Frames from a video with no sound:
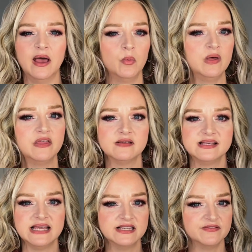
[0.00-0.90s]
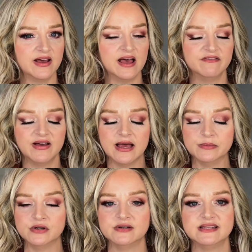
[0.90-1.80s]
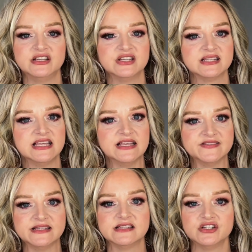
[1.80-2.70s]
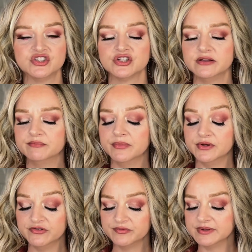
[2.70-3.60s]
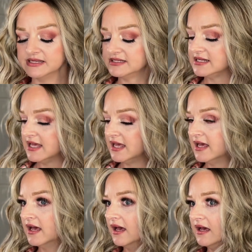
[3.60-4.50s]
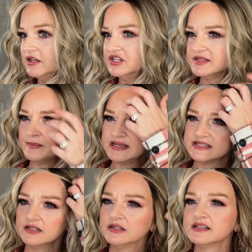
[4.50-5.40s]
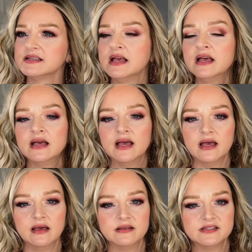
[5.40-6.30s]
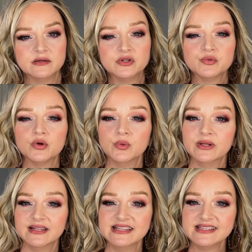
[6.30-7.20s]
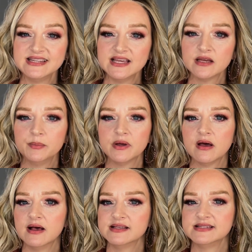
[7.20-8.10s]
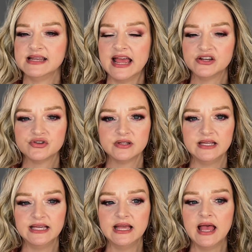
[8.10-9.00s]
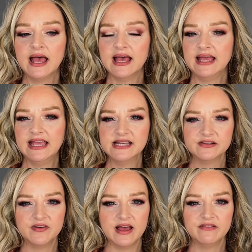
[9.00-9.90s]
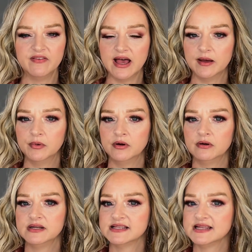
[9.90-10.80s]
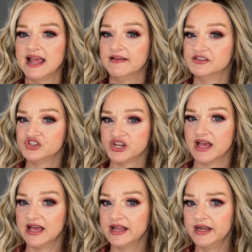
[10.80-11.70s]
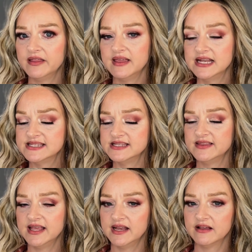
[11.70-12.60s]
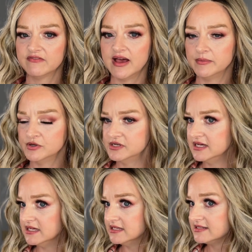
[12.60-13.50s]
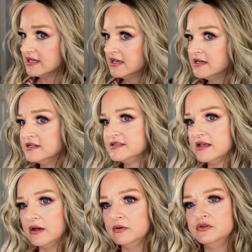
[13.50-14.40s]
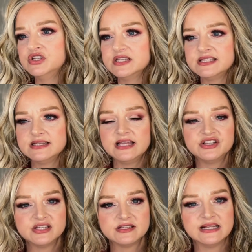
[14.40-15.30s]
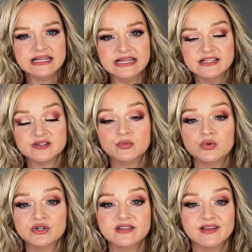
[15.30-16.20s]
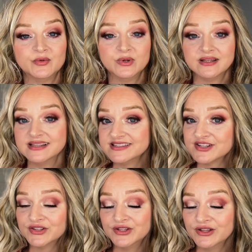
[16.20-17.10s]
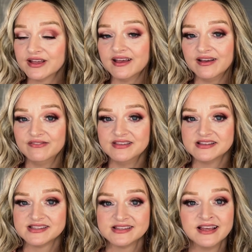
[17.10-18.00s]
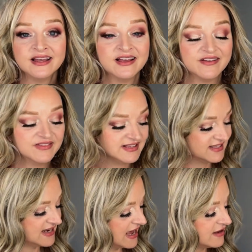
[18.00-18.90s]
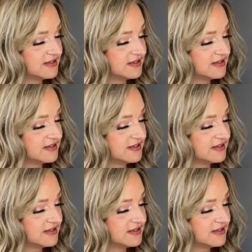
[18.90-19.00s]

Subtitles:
With those heat defiant fibers, it just gives it such good movement, just makes it look so much more realistic, because naturally a heat defiant fiber doesn't have the shine that a synthetic fiber does. So it just lends more to that realistic look of this of this style.